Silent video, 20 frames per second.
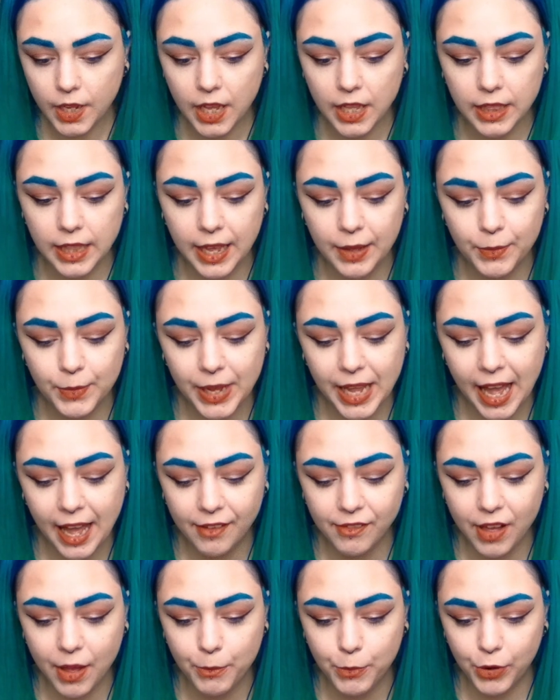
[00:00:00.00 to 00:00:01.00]
Then we
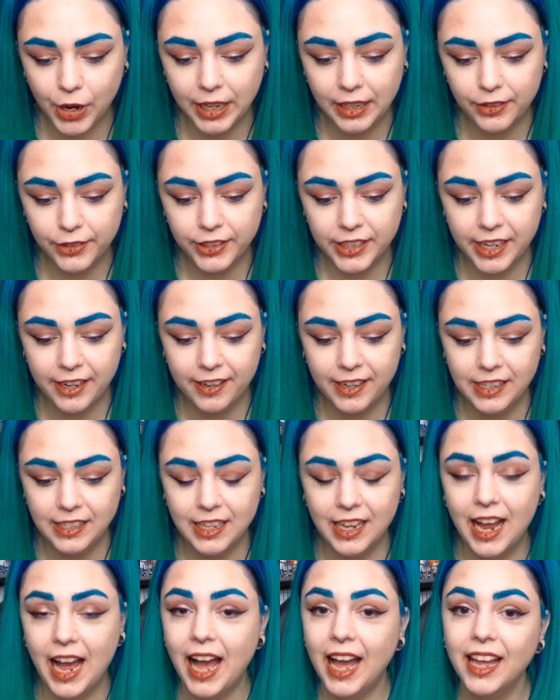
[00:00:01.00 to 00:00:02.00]
have a brand new series
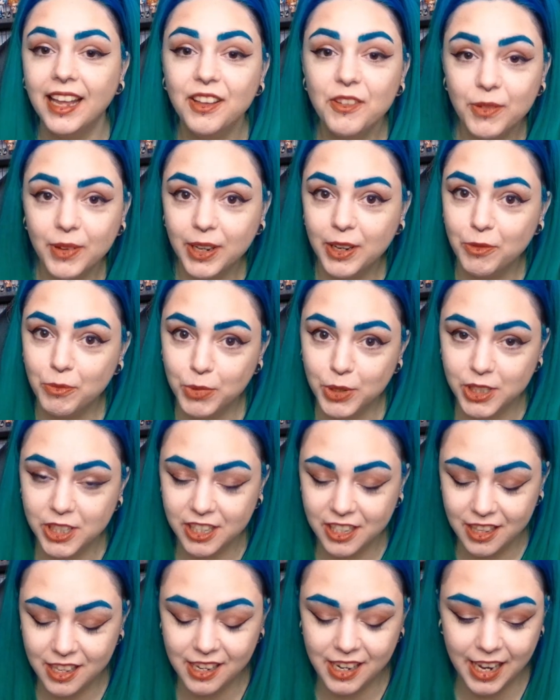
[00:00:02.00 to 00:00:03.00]
that I am going to
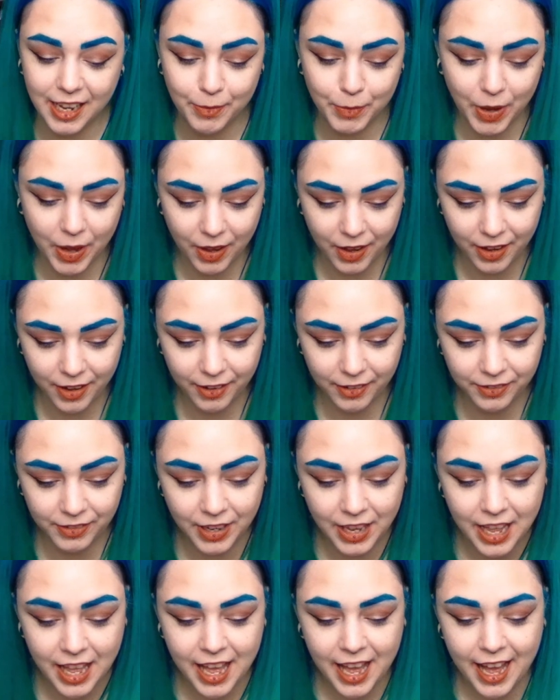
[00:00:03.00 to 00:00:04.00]
butcher the name of,
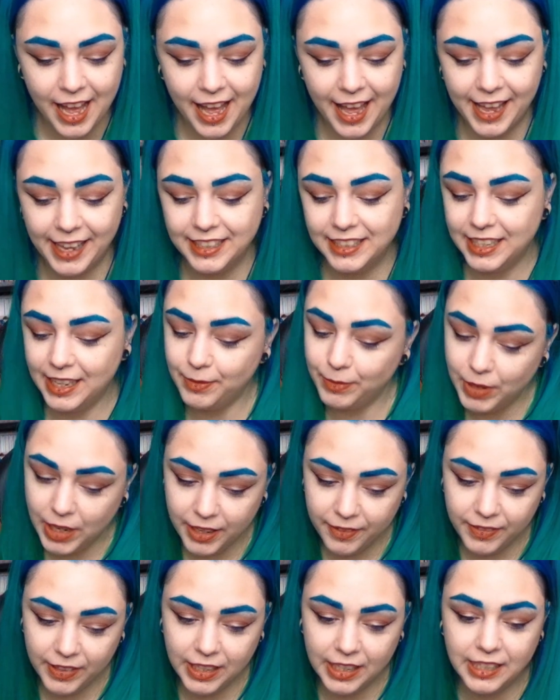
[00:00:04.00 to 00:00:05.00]
so I'm not
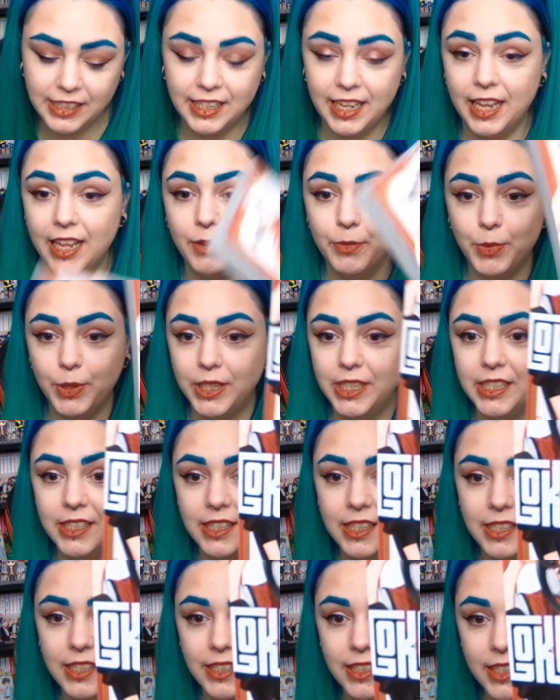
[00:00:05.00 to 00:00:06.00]
even going to say it, but it's
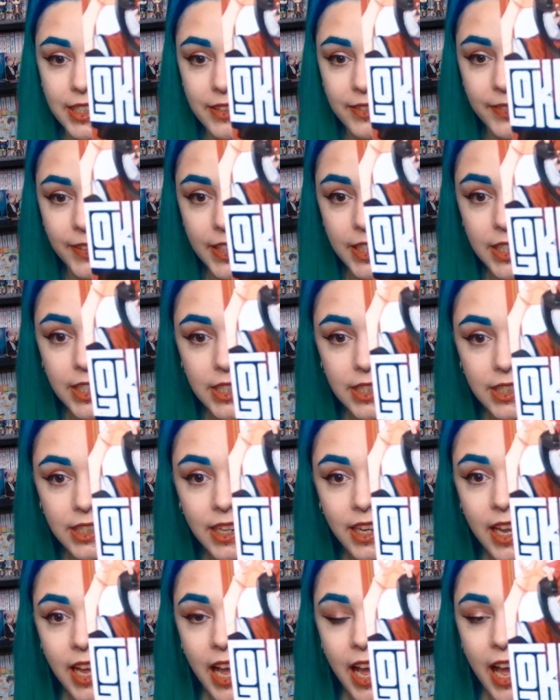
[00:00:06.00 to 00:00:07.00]
this series.
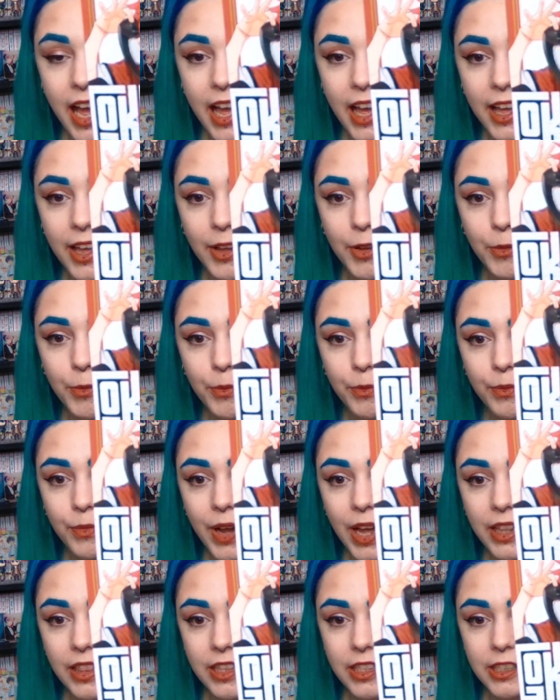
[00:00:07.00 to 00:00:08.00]

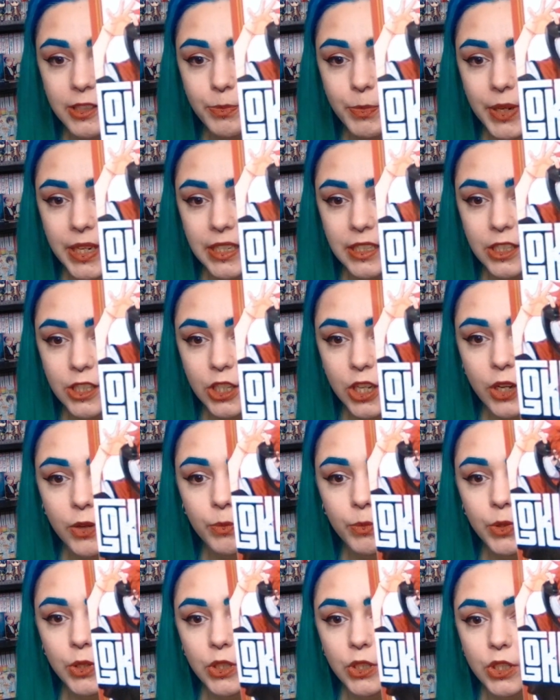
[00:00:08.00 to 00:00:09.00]
There's been so
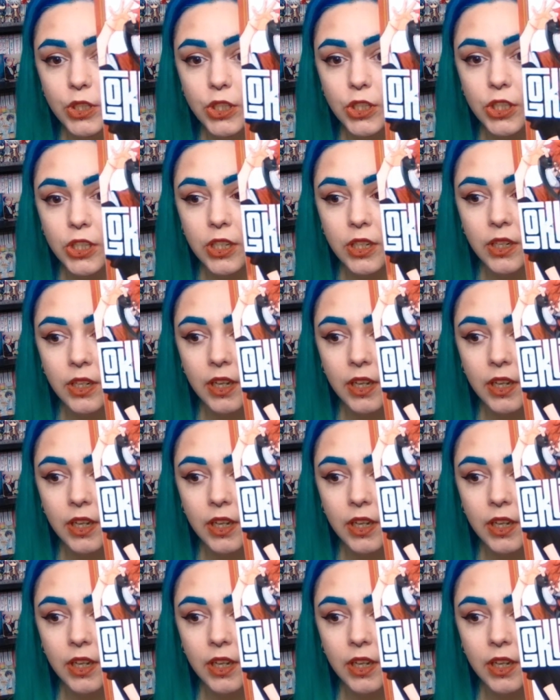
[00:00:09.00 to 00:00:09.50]
much